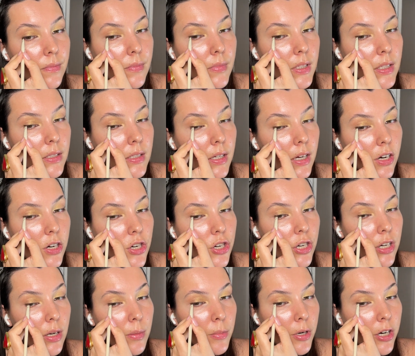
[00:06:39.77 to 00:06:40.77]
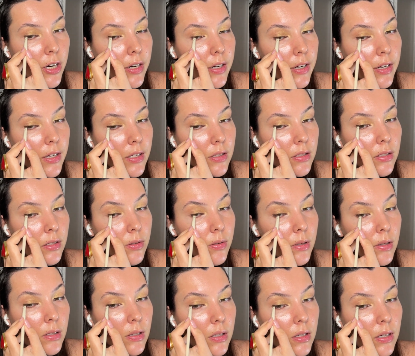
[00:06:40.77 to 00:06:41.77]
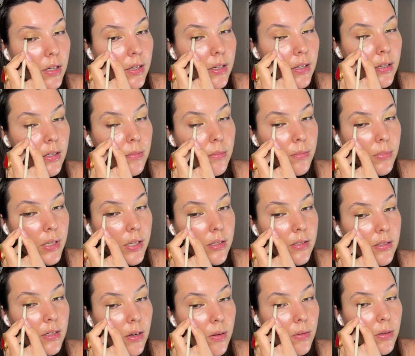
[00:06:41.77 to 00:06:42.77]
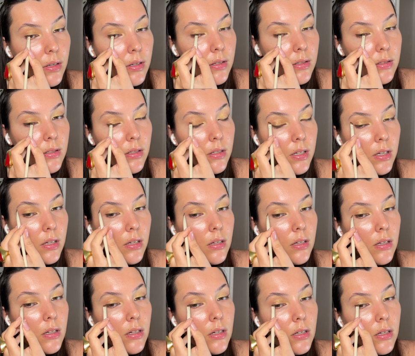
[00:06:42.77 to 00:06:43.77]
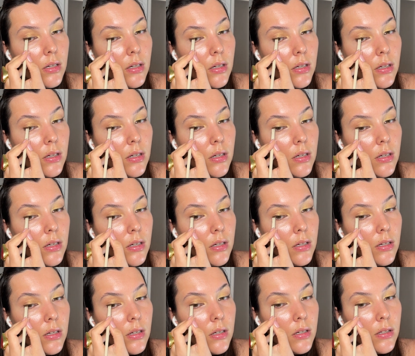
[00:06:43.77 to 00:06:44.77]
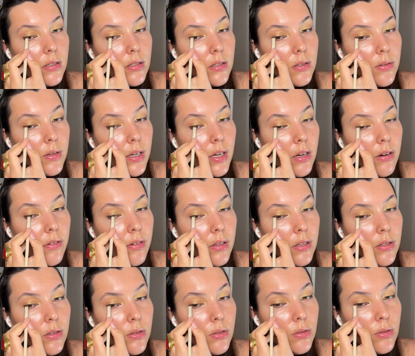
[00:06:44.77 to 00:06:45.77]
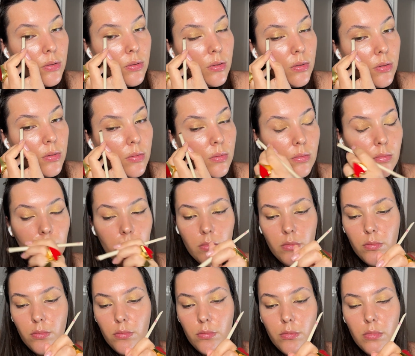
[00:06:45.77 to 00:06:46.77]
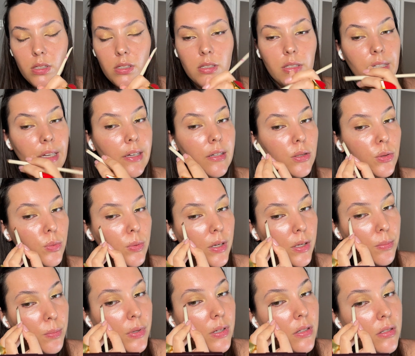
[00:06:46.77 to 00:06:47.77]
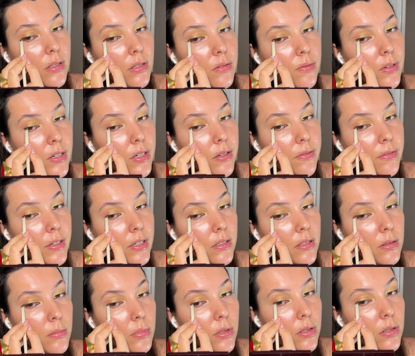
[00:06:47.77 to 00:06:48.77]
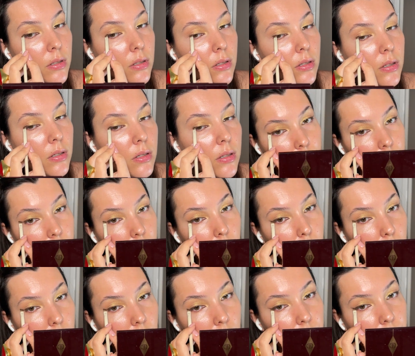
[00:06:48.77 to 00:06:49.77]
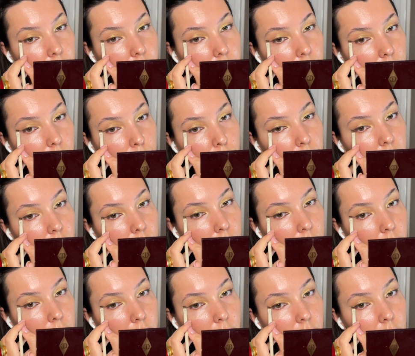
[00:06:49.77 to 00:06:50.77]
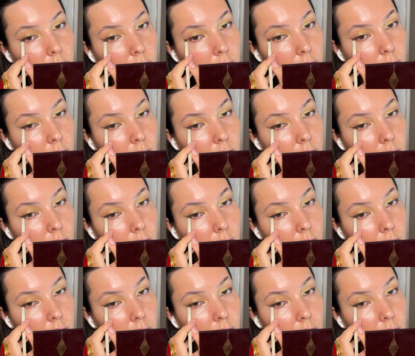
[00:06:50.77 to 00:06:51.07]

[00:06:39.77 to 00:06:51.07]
This has shimmer in it, so it kind of blends out easily. So you can't really do mistakes with it because it's very fixable. I'm gonna fix the wings later.